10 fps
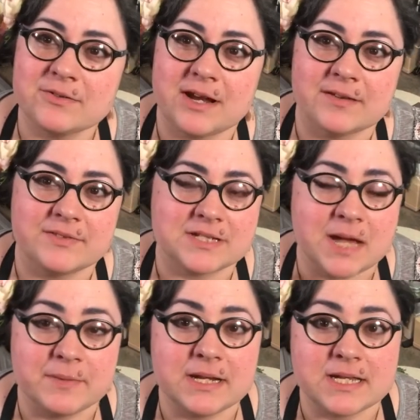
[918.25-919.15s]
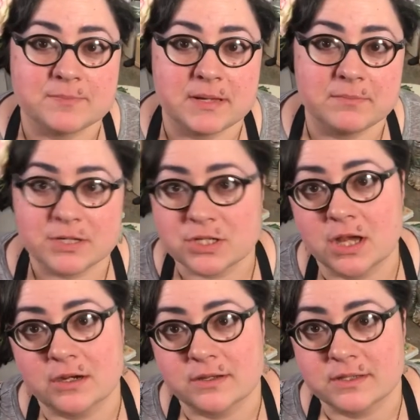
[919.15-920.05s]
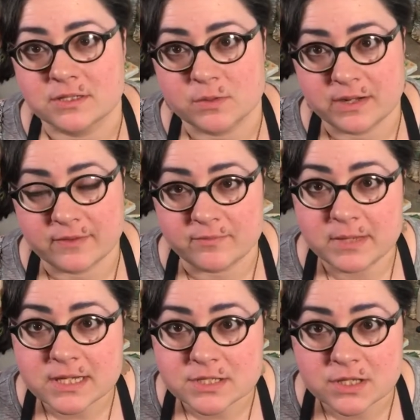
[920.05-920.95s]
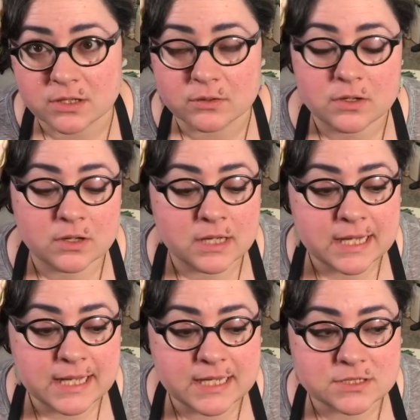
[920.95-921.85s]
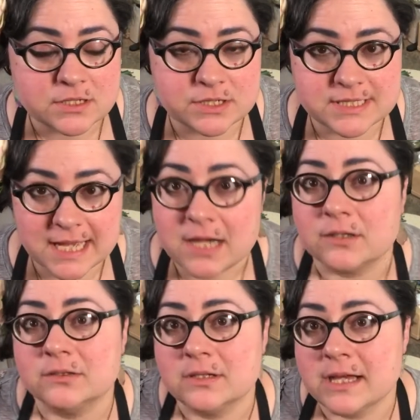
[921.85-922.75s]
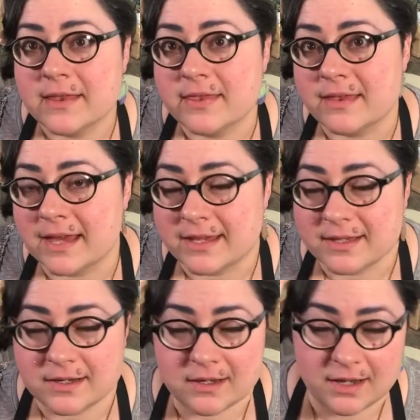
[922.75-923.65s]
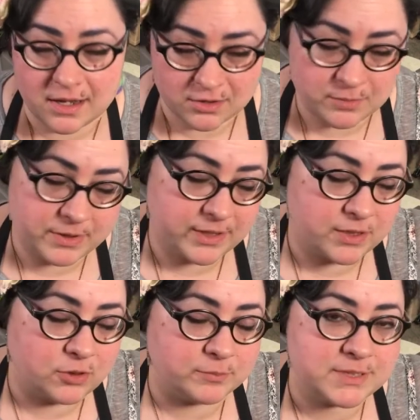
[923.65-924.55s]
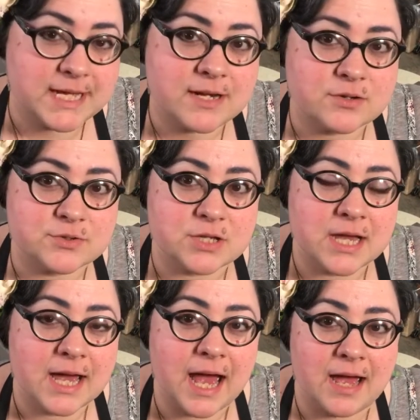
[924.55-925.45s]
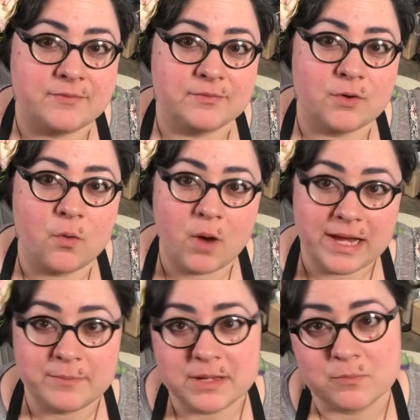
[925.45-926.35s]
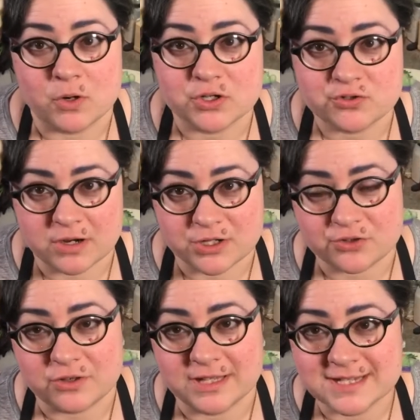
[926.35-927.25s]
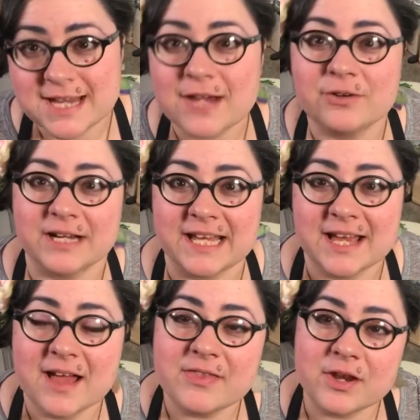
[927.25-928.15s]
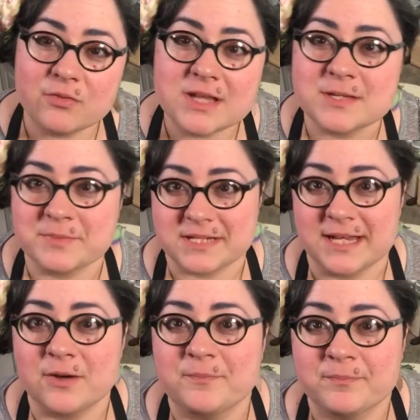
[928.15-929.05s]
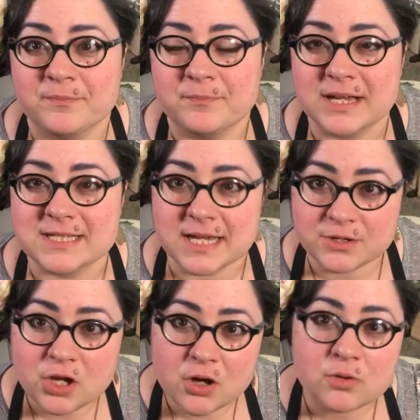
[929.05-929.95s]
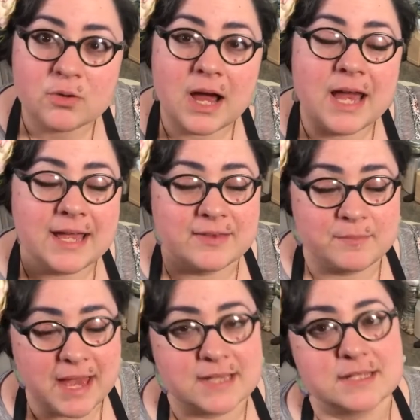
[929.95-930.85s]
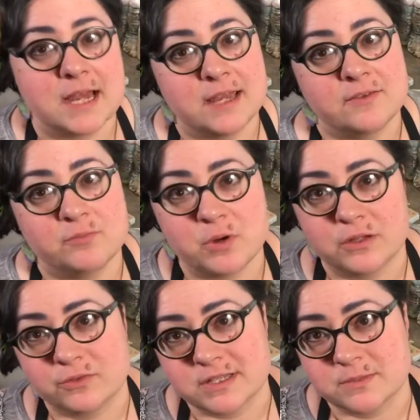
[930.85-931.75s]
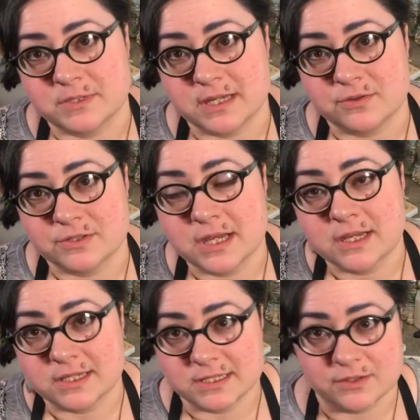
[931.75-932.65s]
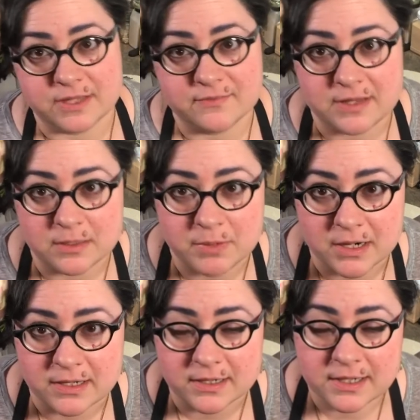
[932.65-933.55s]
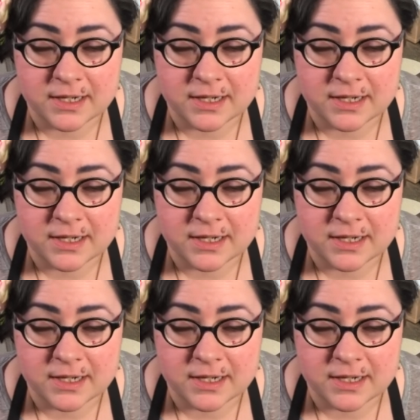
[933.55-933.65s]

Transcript: track of the time. It has been much longer than 25 minutes though. It turns out that huckleberry gold potatoes have quite a bit more structural integrity than a russet potato because I know in the past I have boiled russet potatoes until they fell apart